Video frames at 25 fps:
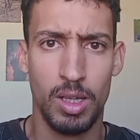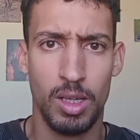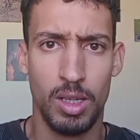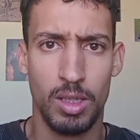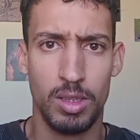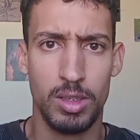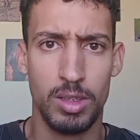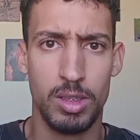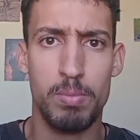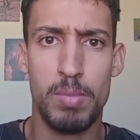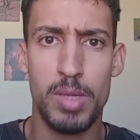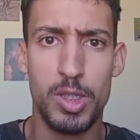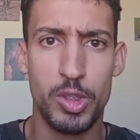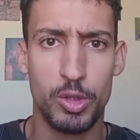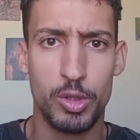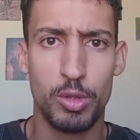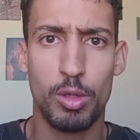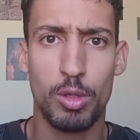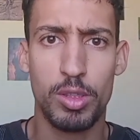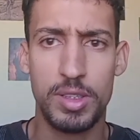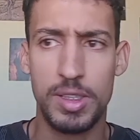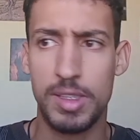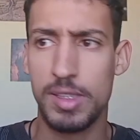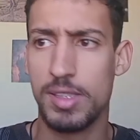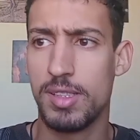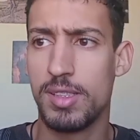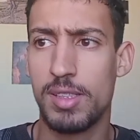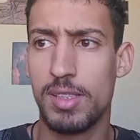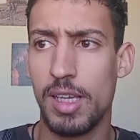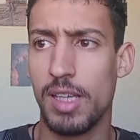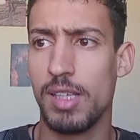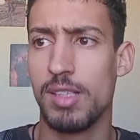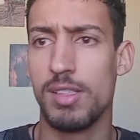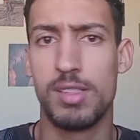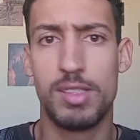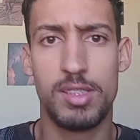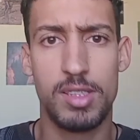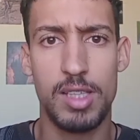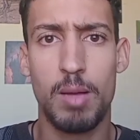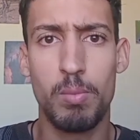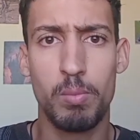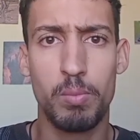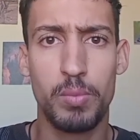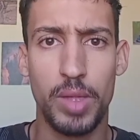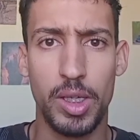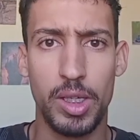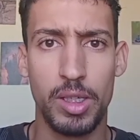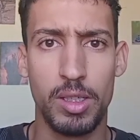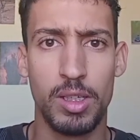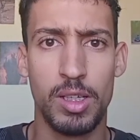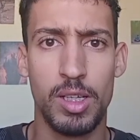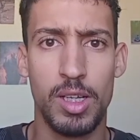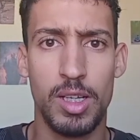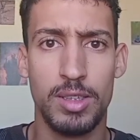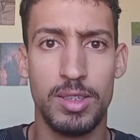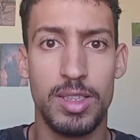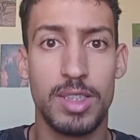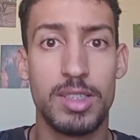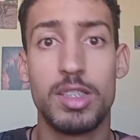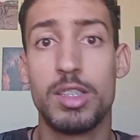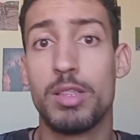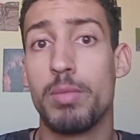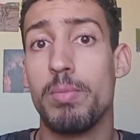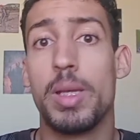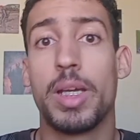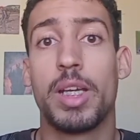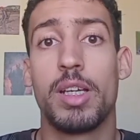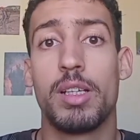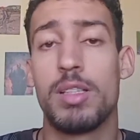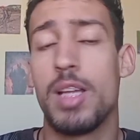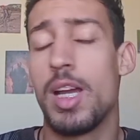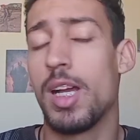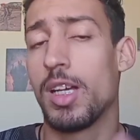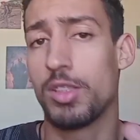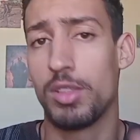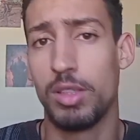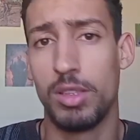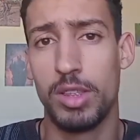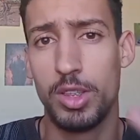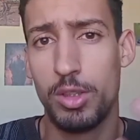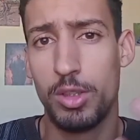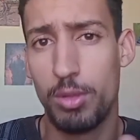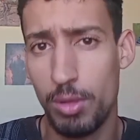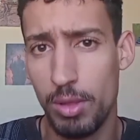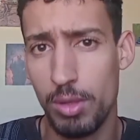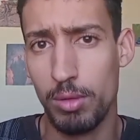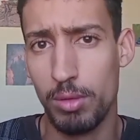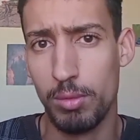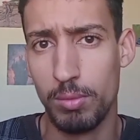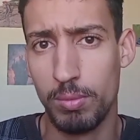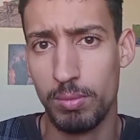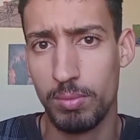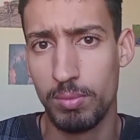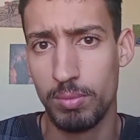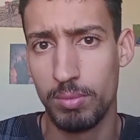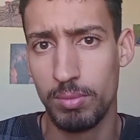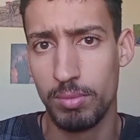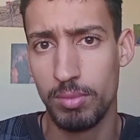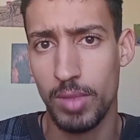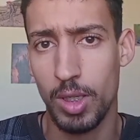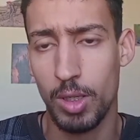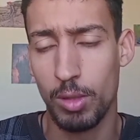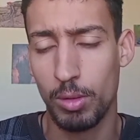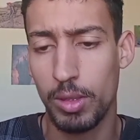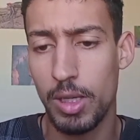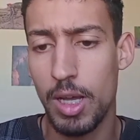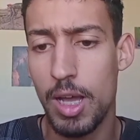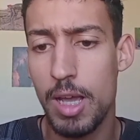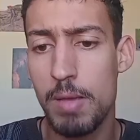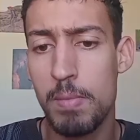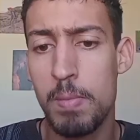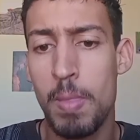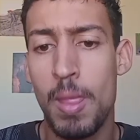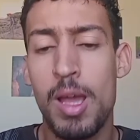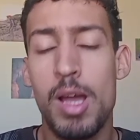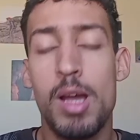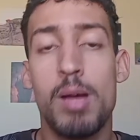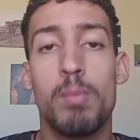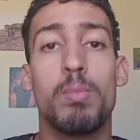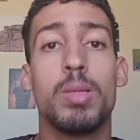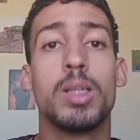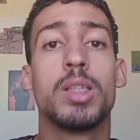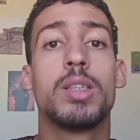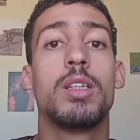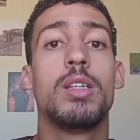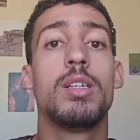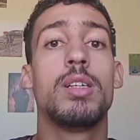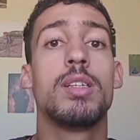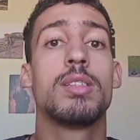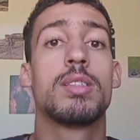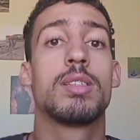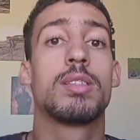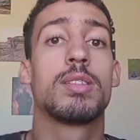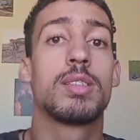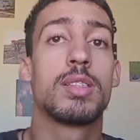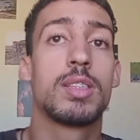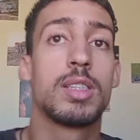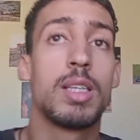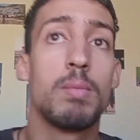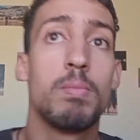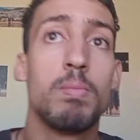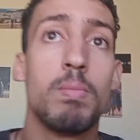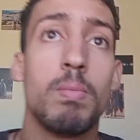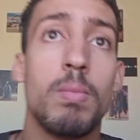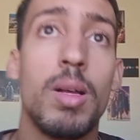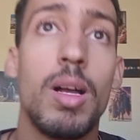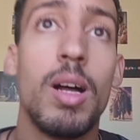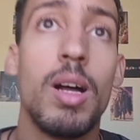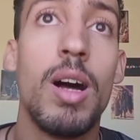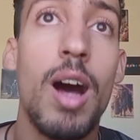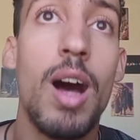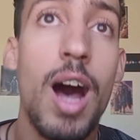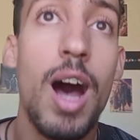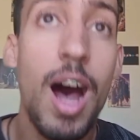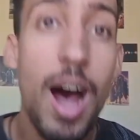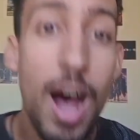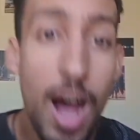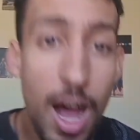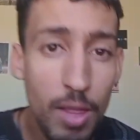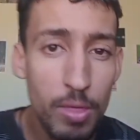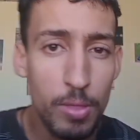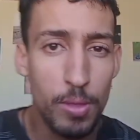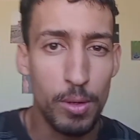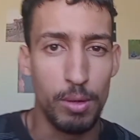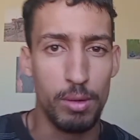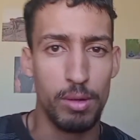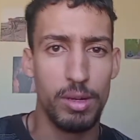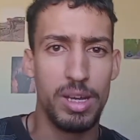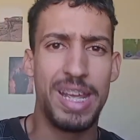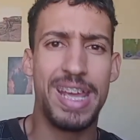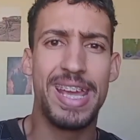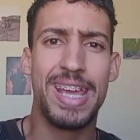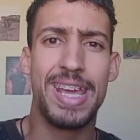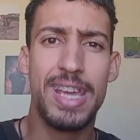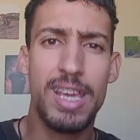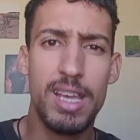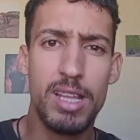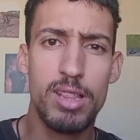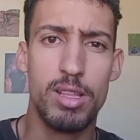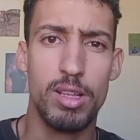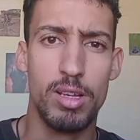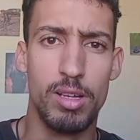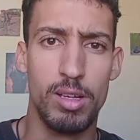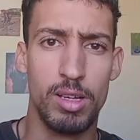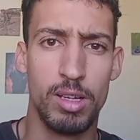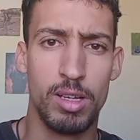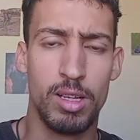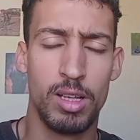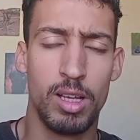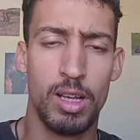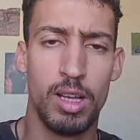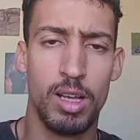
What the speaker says: the majority saying something doesn't make it actually true, okay? But there is some other hidden